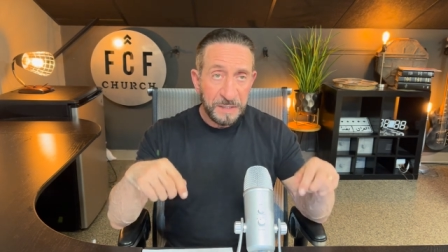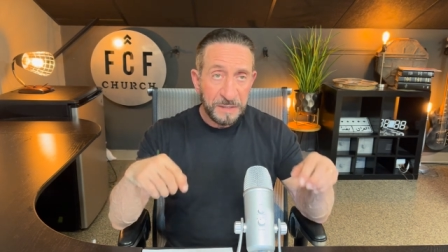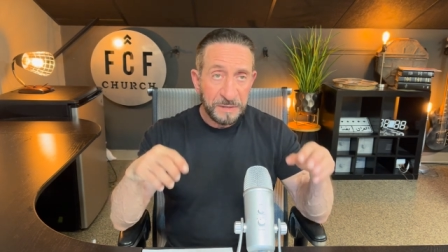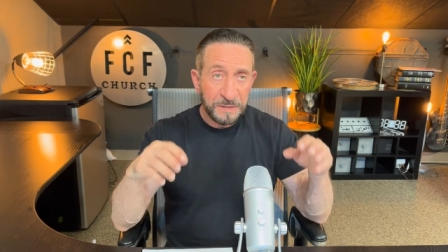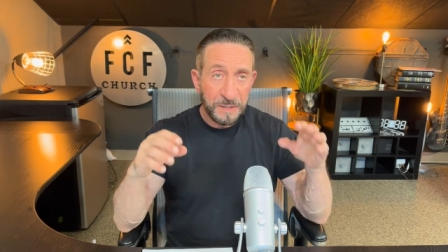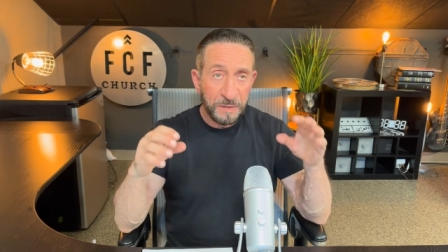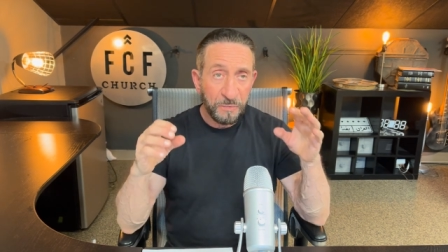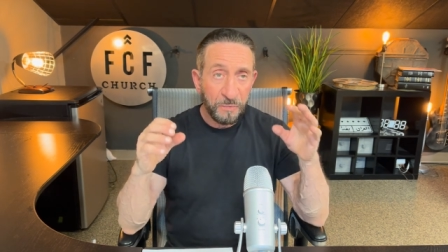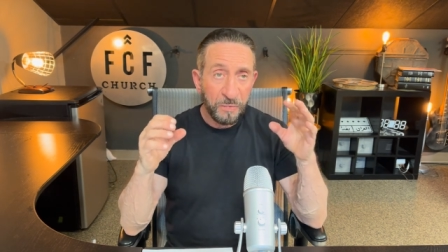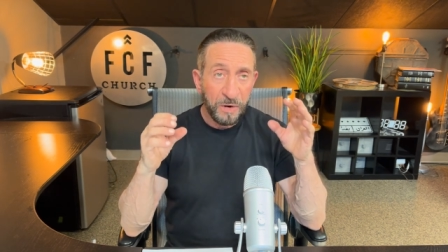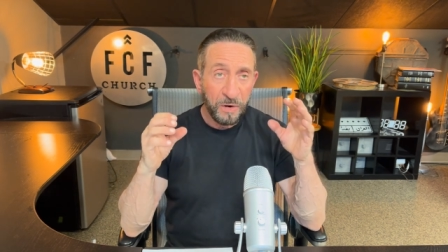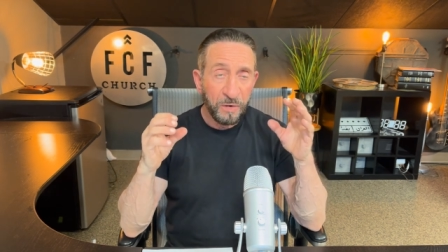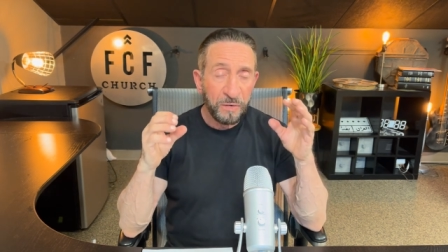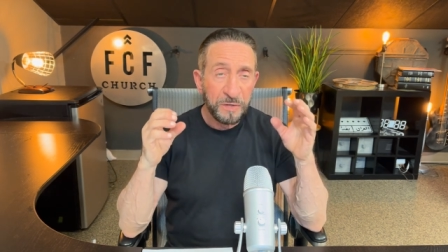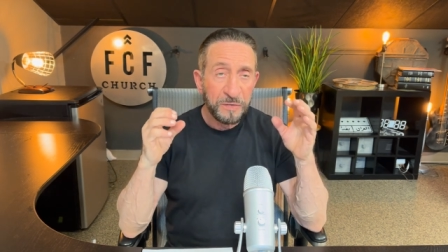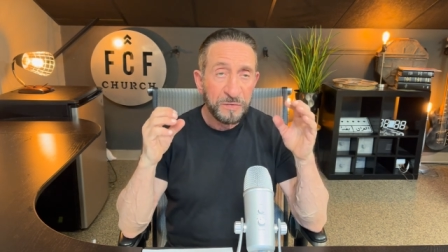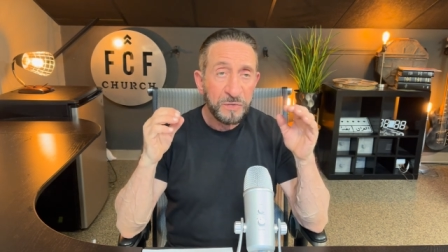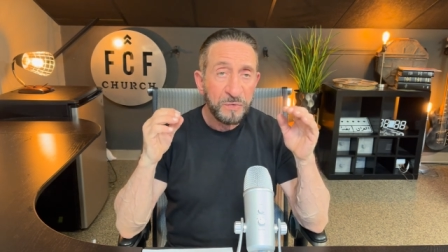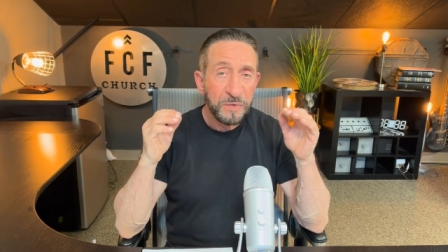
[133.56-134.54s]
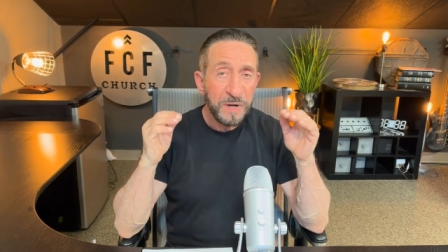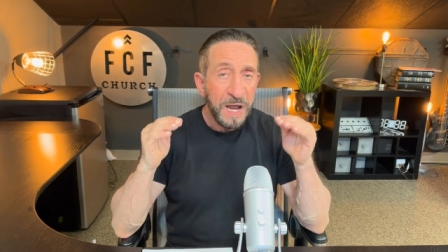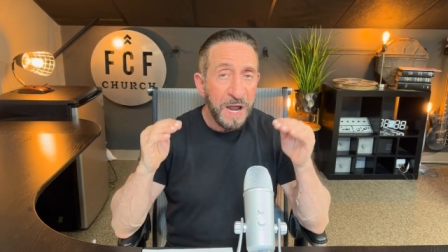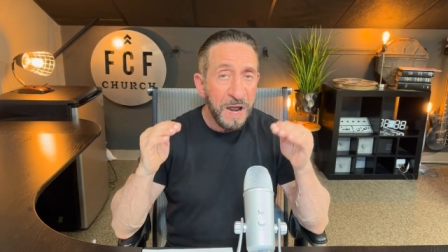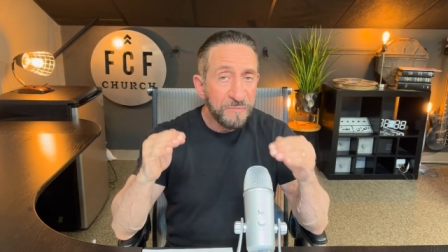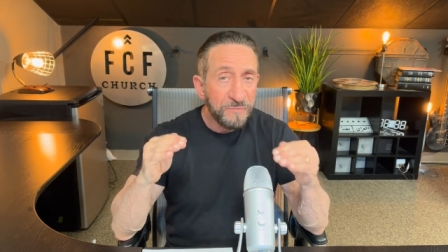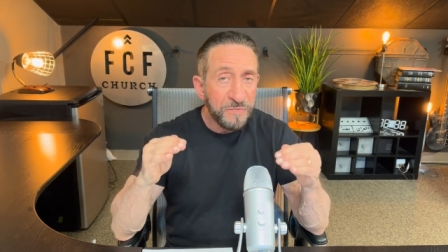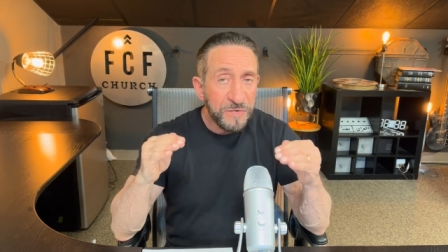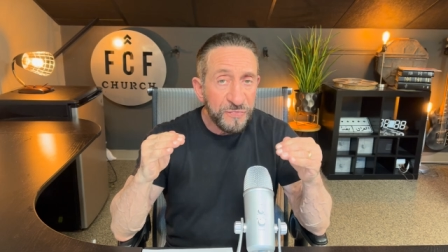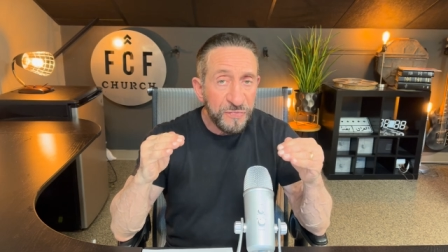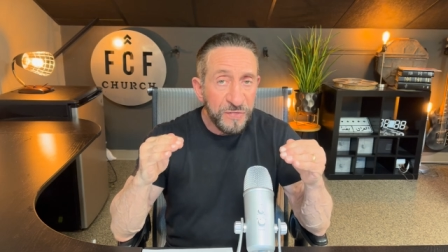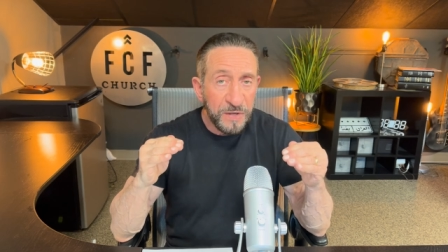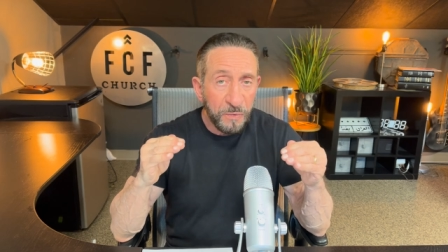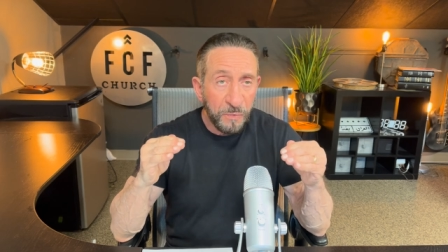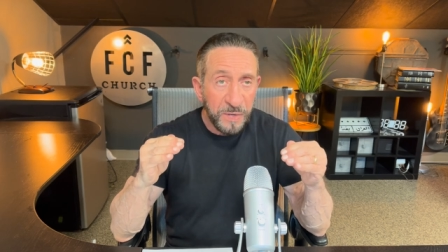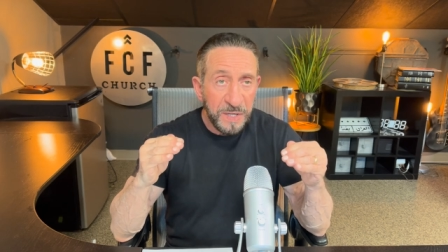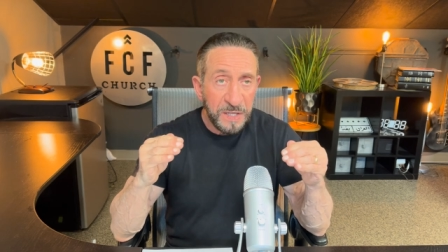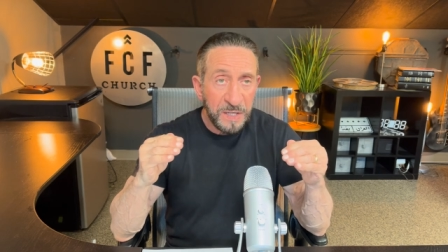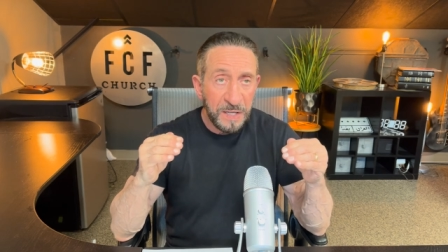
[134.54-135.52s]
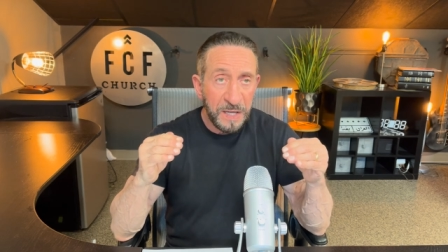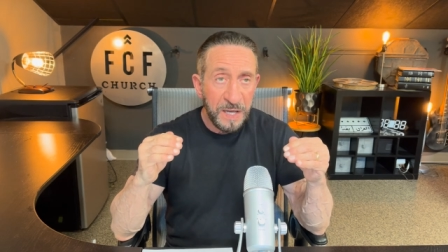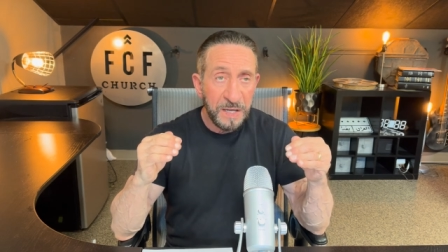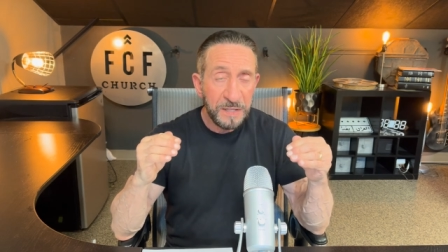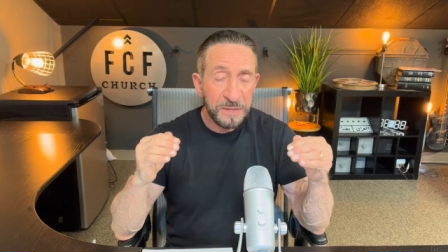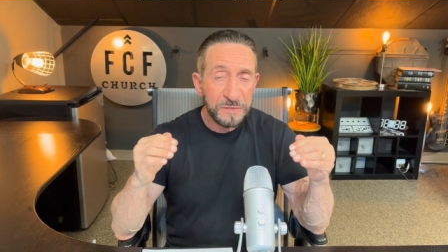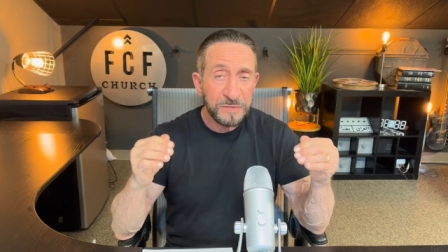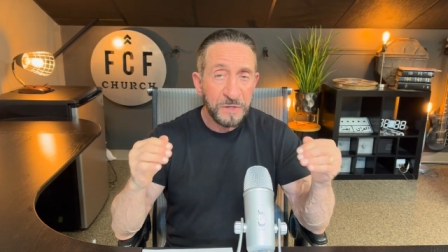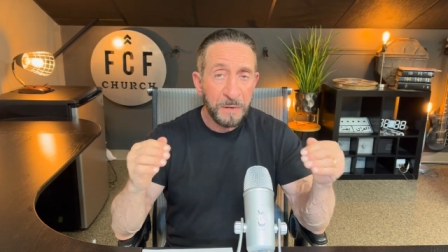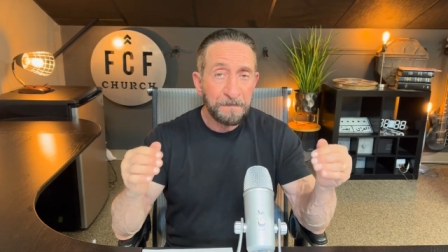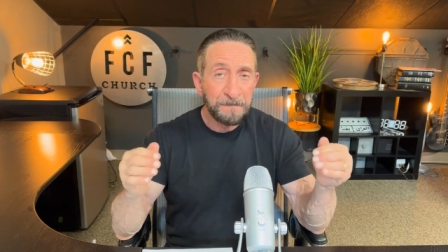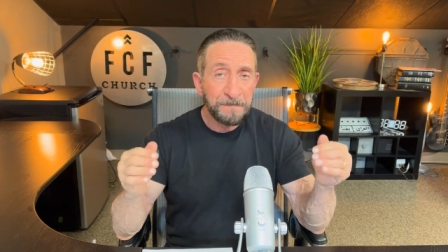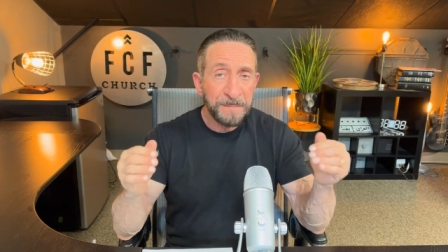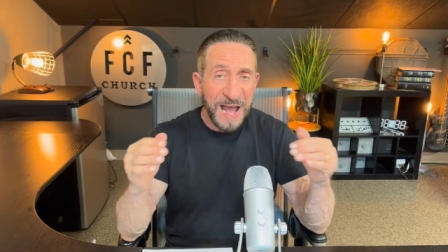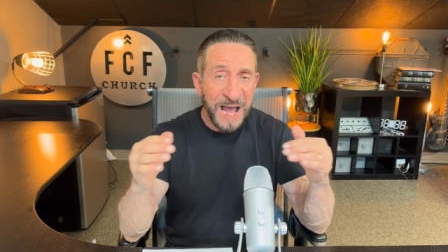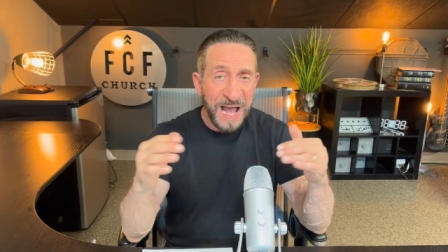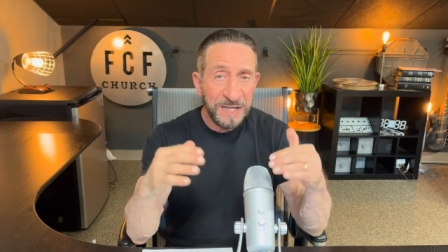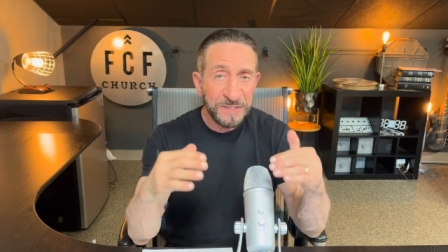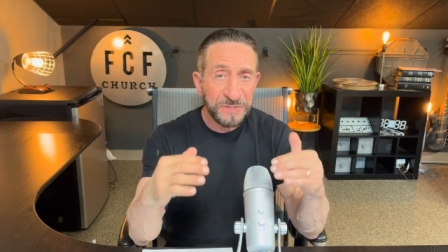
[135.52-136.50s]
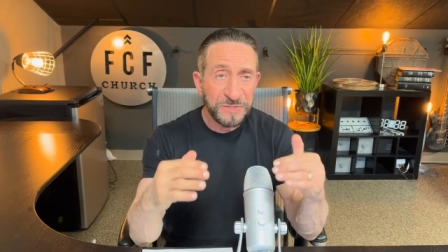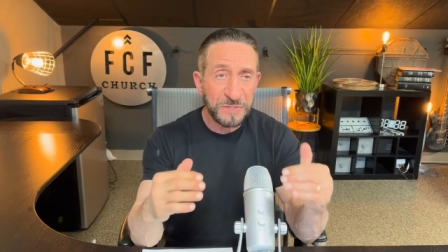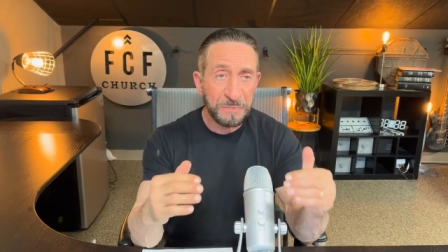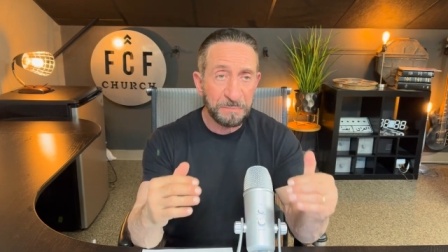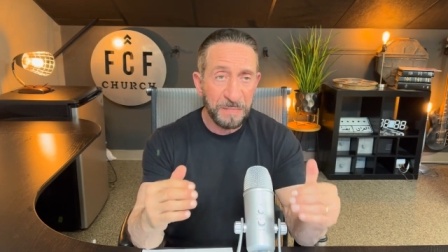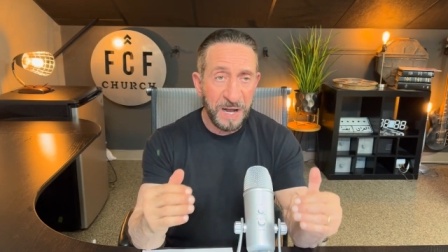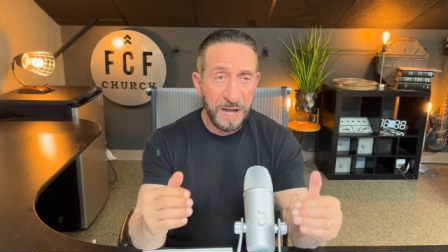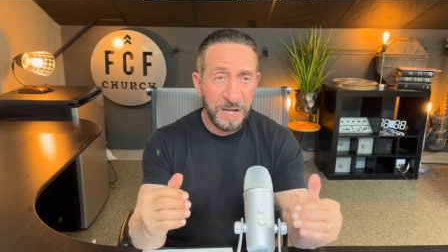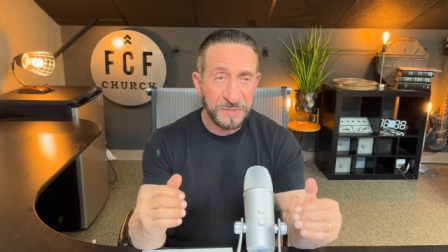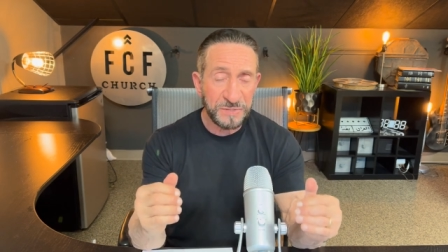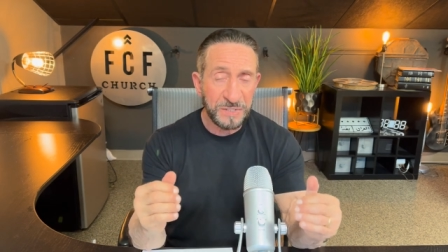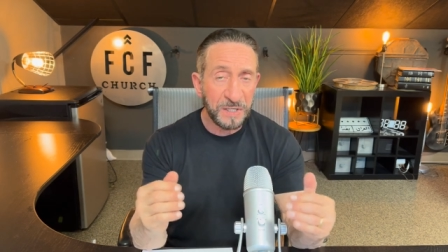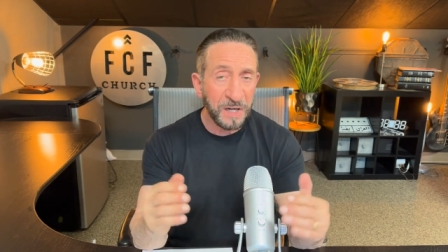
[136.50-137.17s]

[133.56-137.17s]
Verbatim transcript: That we're going to do everything we can to maximize,